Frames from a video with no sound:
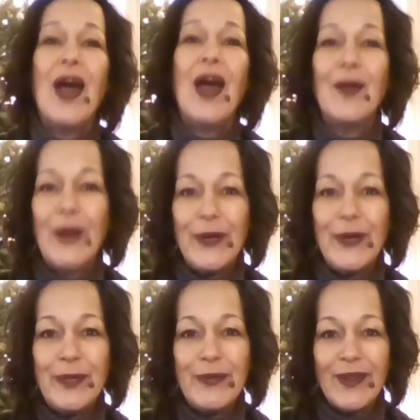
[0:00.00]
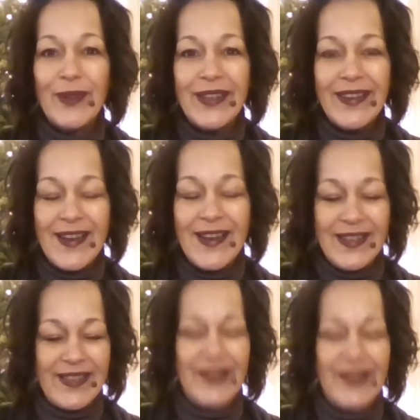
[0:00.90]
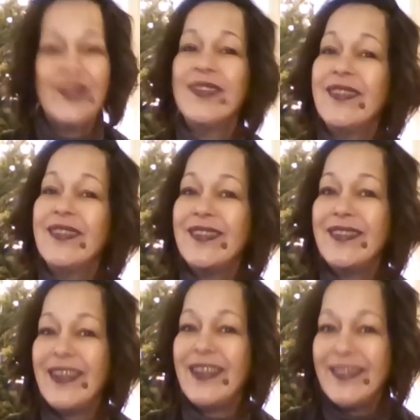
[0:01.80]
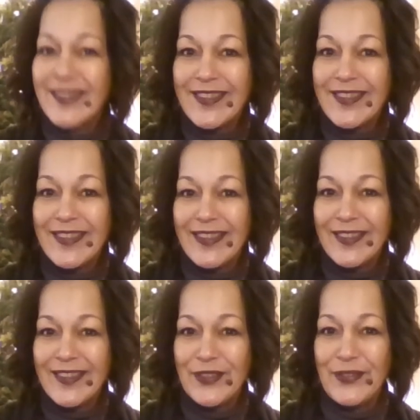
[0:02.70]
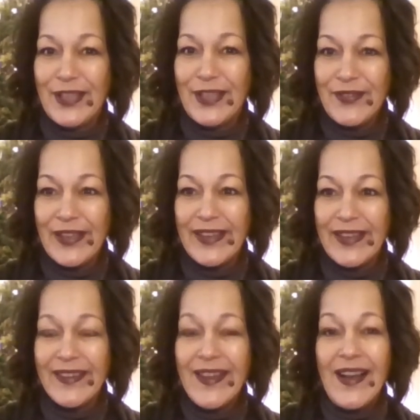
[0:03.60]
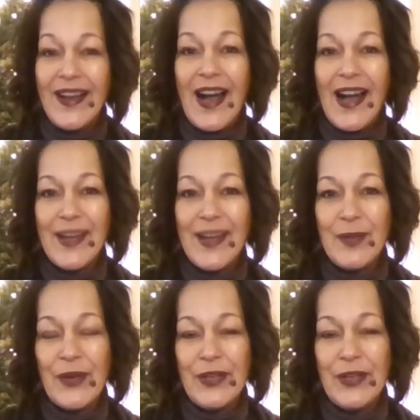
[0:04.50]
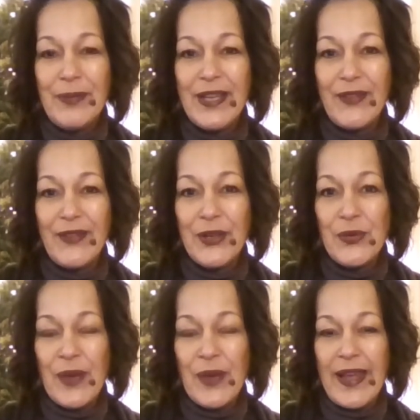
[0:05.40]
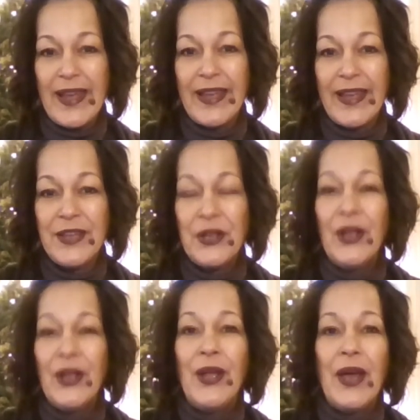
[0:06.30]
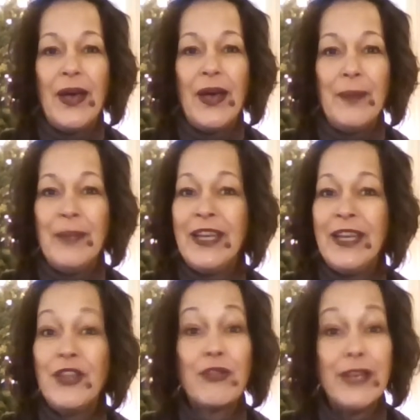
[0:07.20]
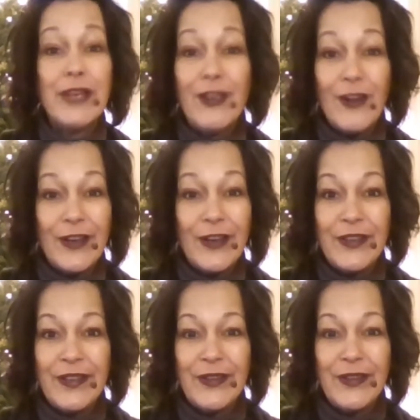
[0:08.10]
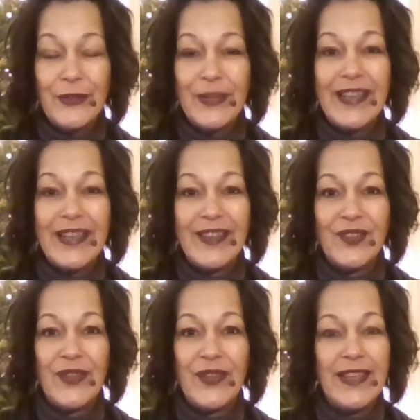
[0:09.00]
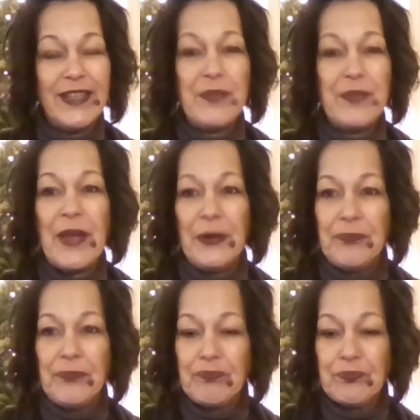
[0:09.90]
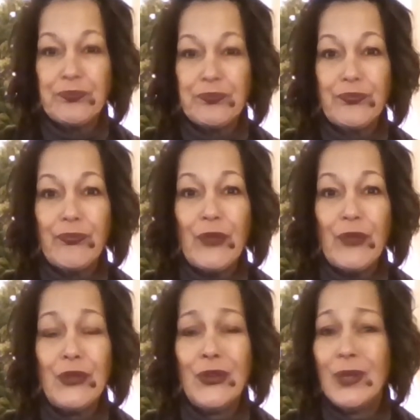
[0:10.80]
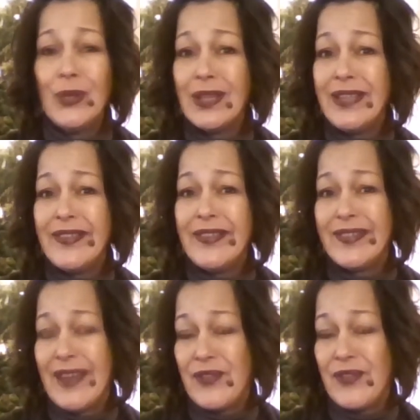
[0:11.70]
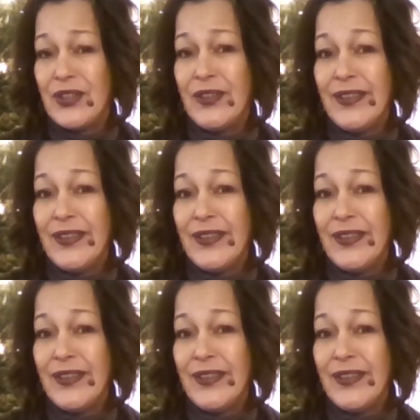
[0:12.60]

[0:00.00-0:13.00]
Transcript: I'm going to be running a contest. Since this is the season of giving, I'm going to be giving away mini three-card readings via email to at least 7